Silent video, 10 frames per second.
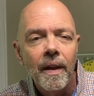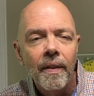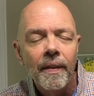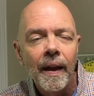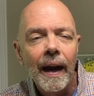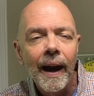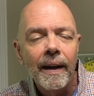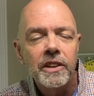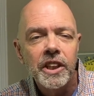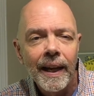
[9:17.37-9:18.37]
that our
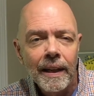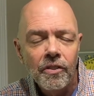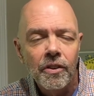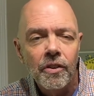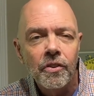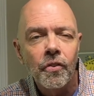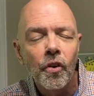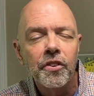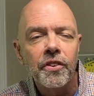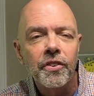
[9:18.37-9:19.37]
chances for
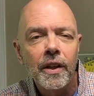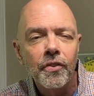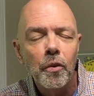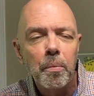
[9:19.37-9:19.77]
successful